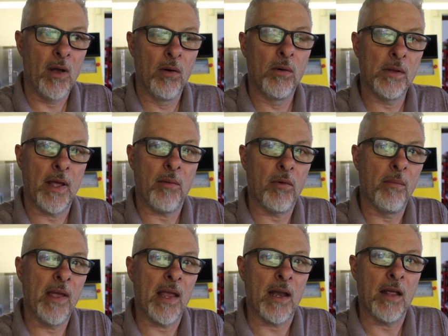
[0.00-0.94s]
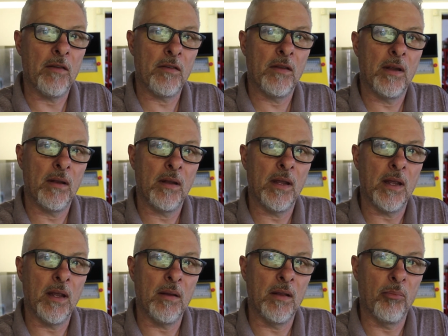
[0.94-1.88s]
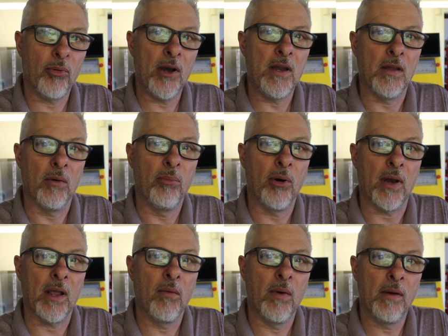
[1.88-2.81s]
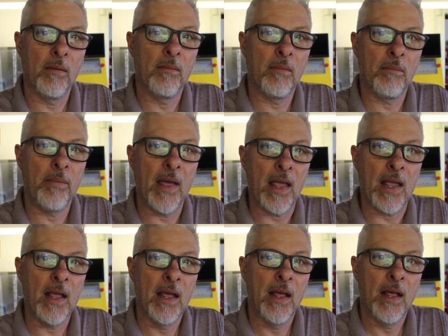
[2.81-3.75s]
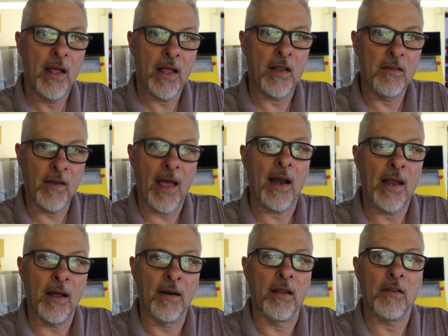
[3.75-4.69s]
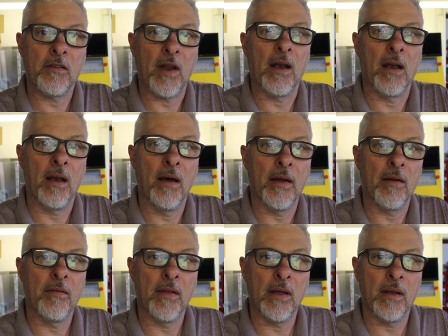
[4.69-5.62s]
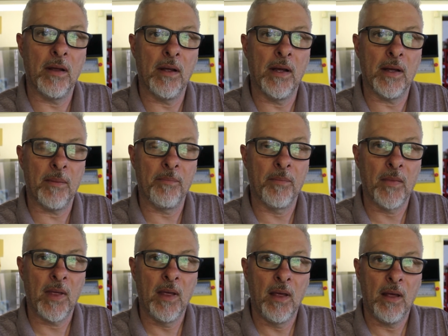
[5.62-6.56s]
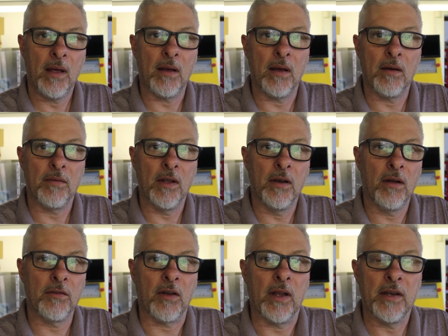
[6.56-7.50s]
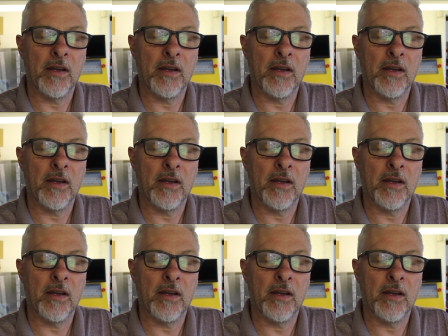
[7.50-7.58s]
all that will mean is that the the print you're putting won't be exactly under the center line of the um, uh, of the nozzle.